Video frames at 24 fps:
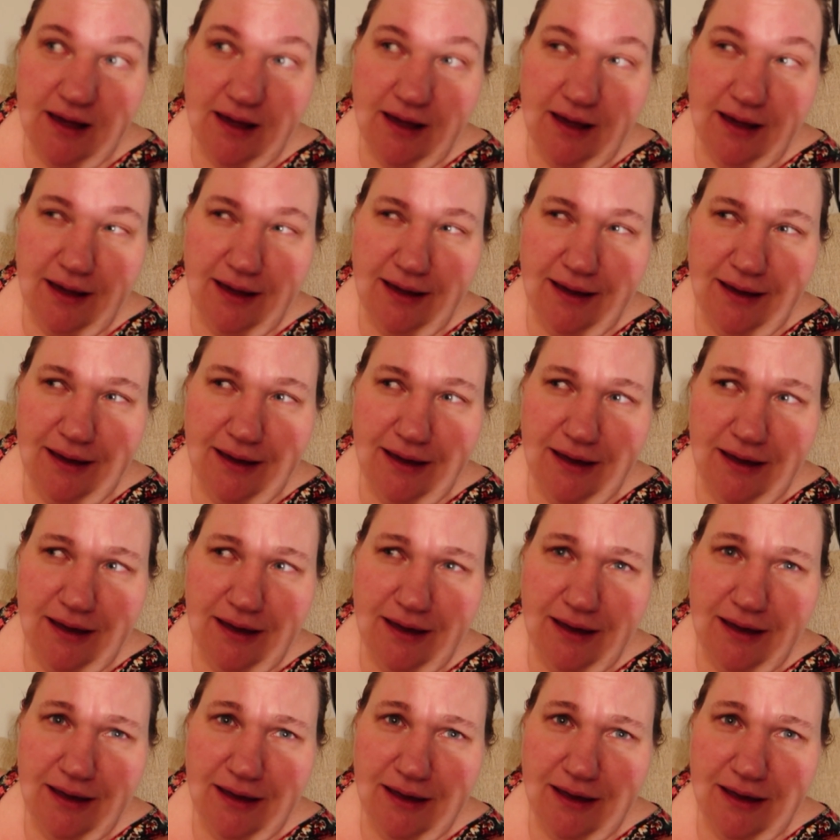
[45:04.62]

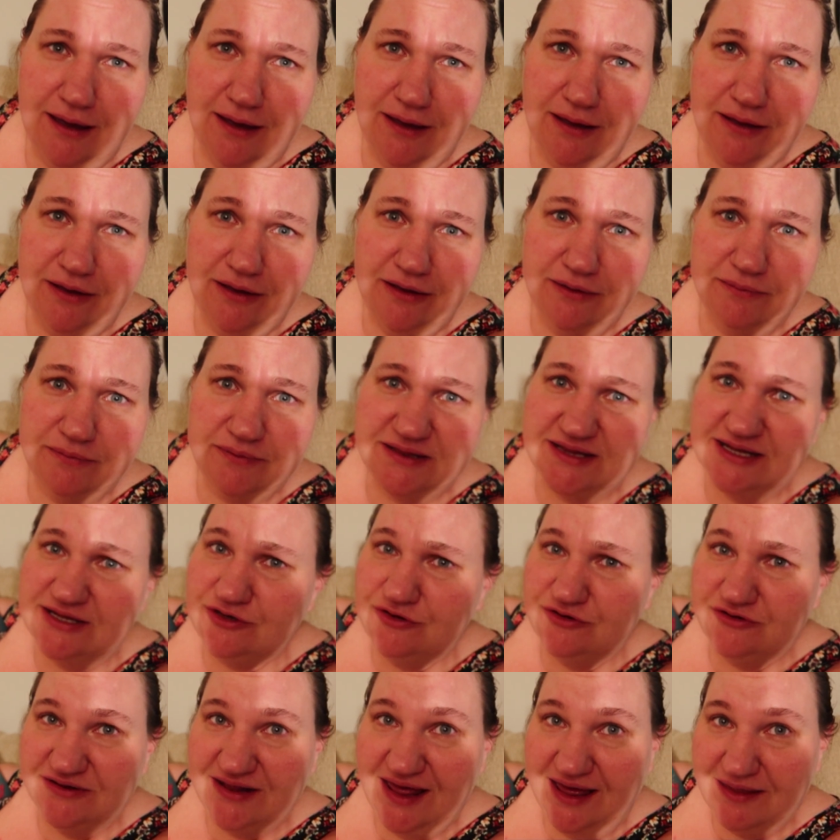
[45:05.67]
Uh, but then
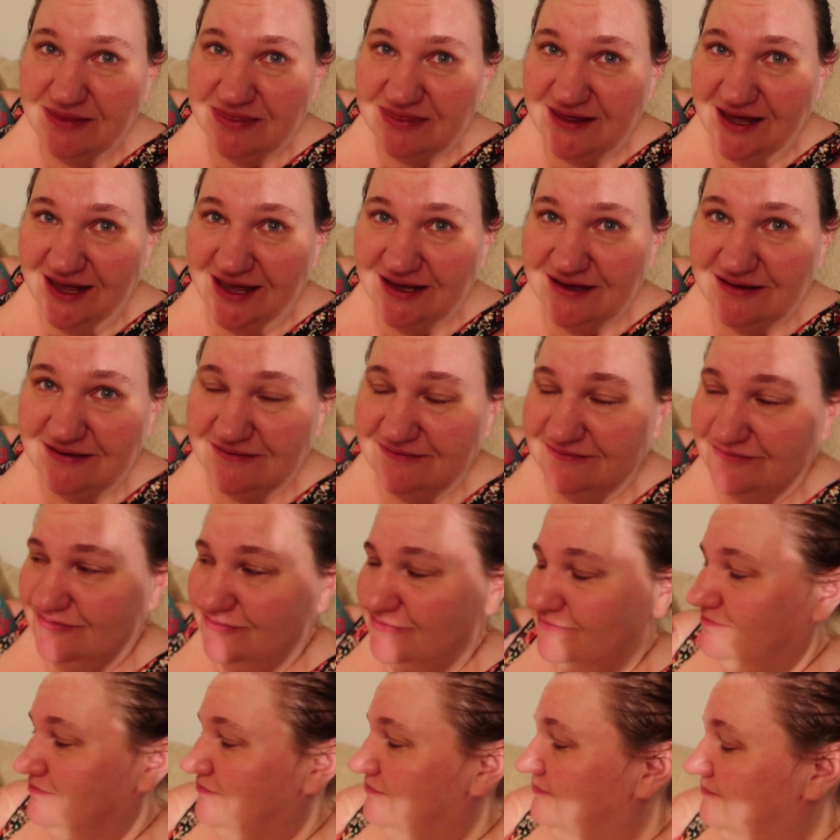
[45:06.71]
you do that thing.
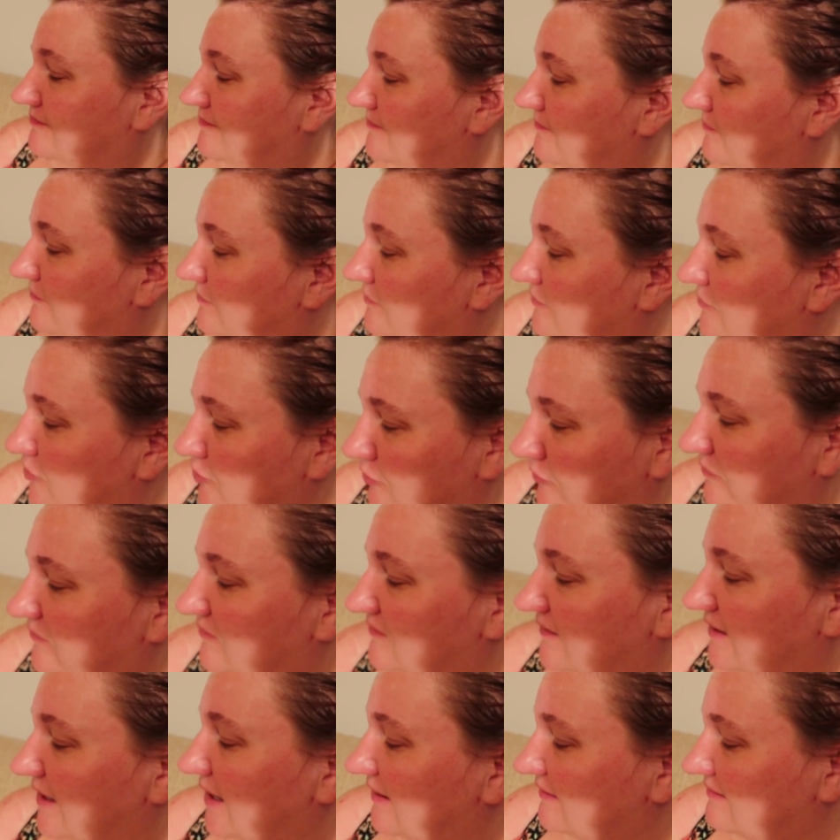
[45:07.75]
June
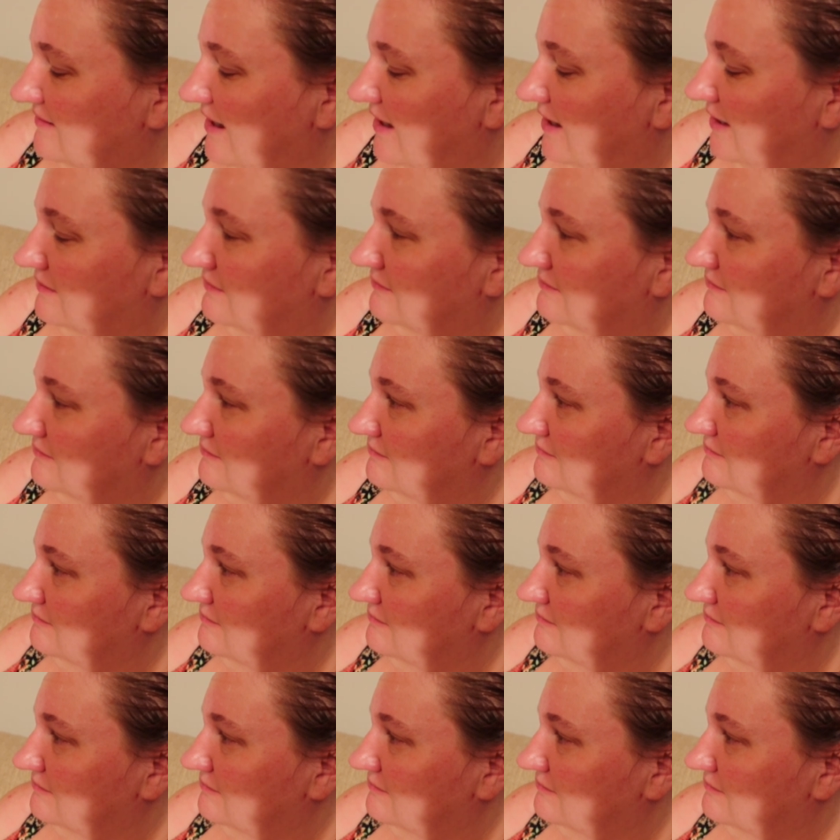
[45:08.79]
C.L. Tan.